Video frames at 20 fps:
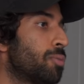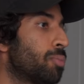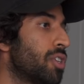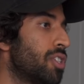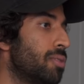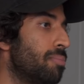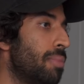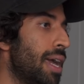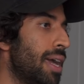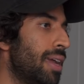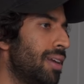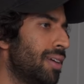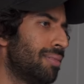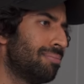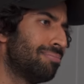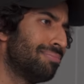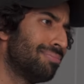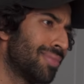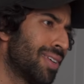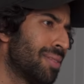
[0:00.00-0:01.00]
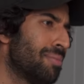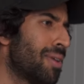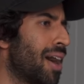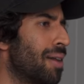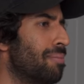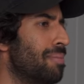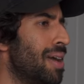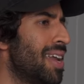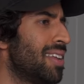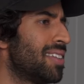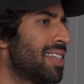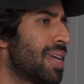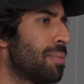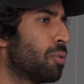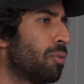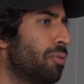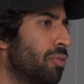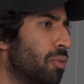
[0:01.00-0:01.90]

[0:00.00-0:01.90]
his prison band? Come on, man, it's April